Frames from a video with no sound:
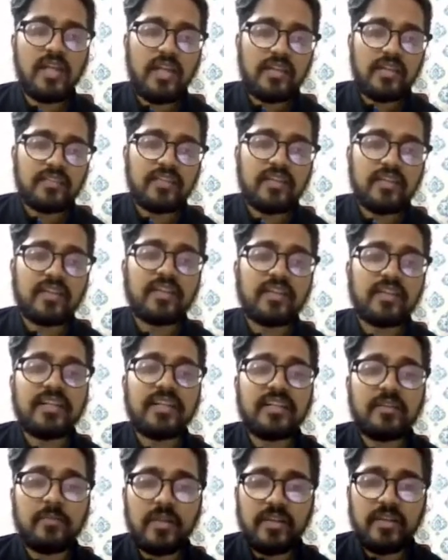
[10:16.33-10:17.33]
There are
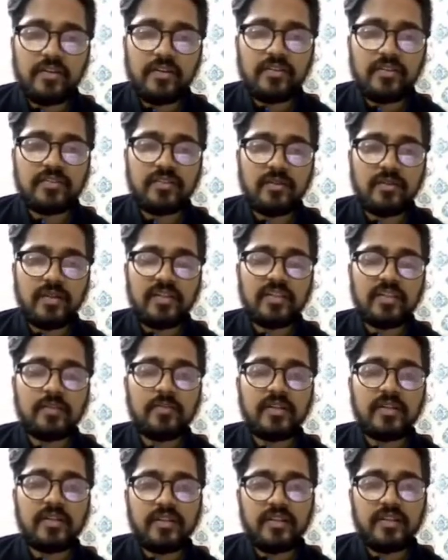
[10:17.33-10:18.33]

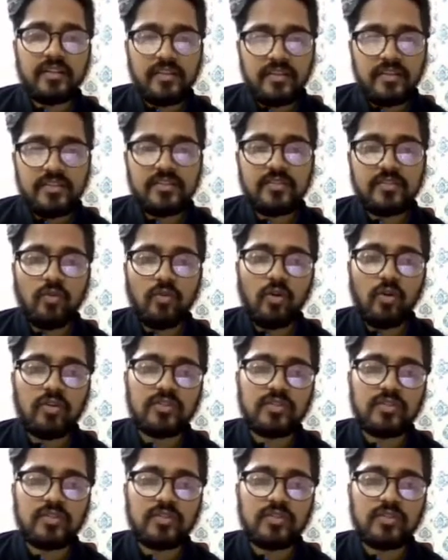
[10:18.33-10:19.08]
intermediaries involved.